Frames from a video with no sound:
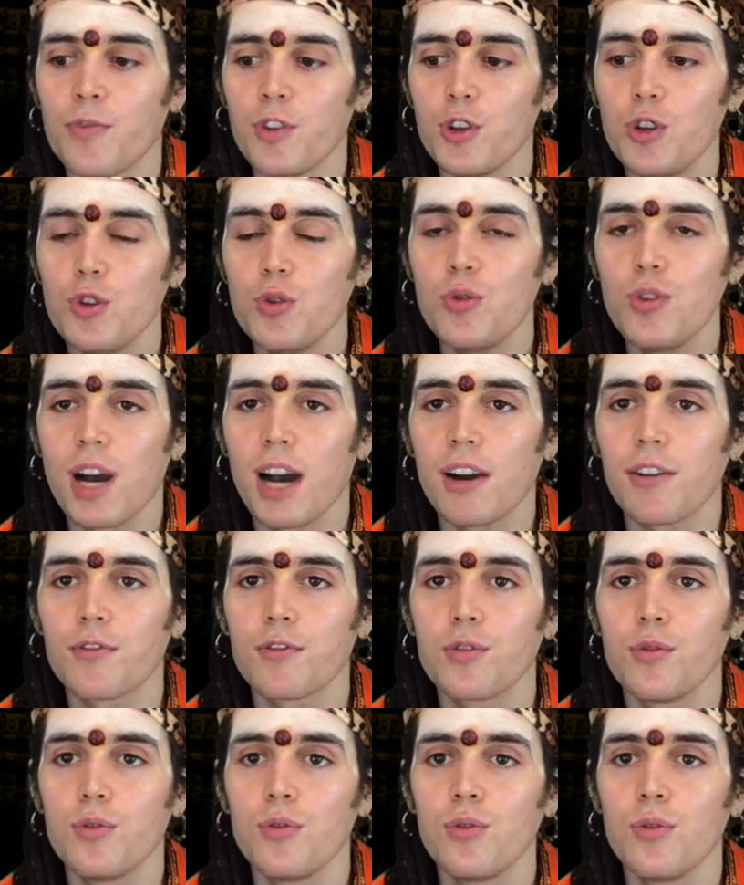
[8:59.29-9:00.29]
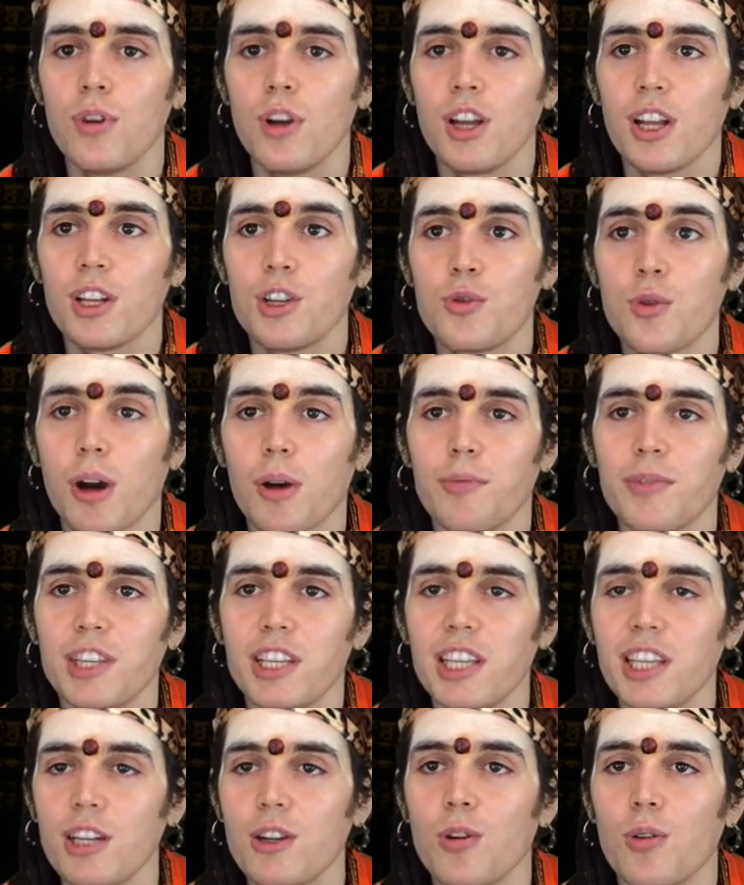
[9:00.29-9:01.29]
you have to drop the
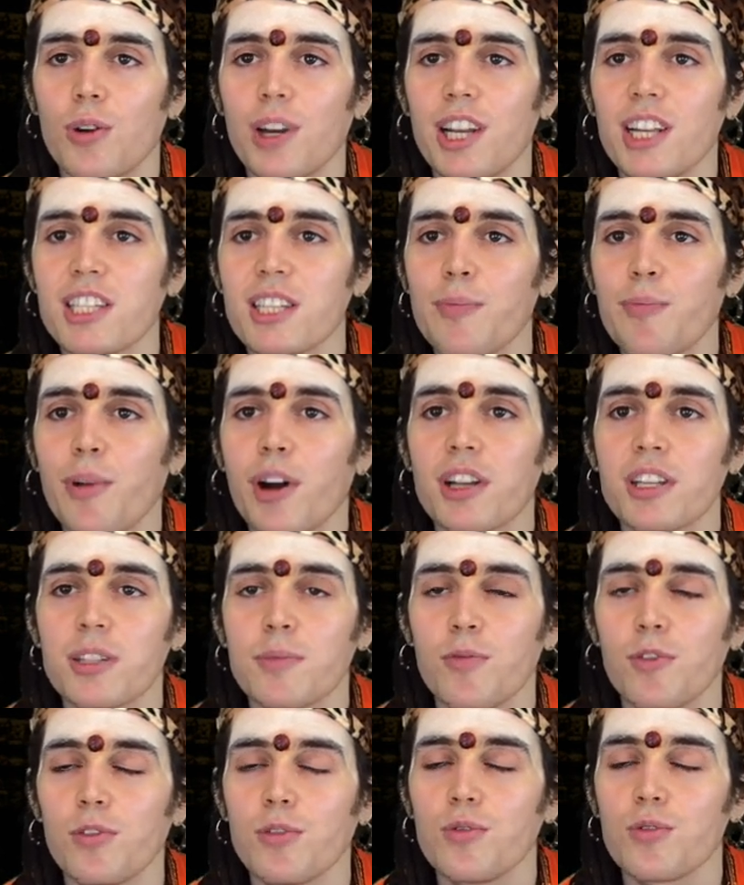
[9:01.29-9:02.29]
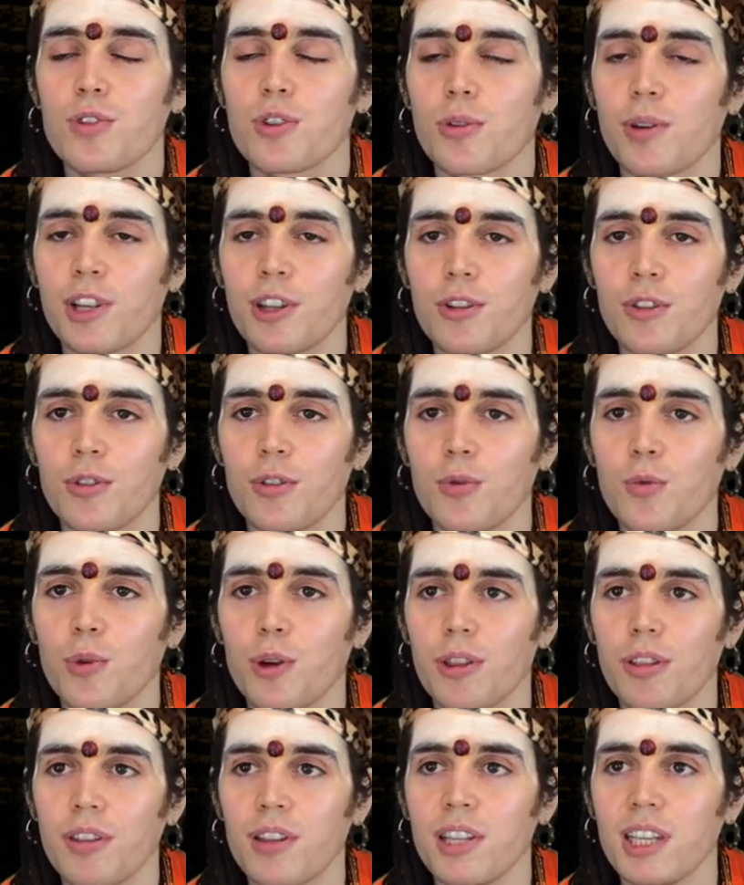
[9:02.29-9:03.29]
ego. It is impossible to surrender
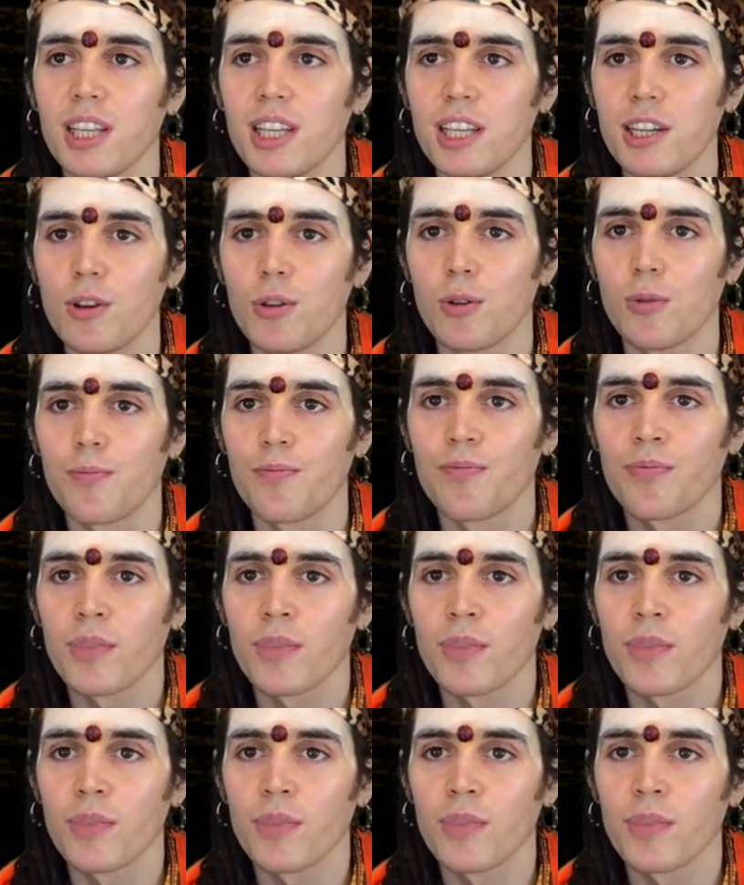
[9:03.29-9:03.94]
with the ego.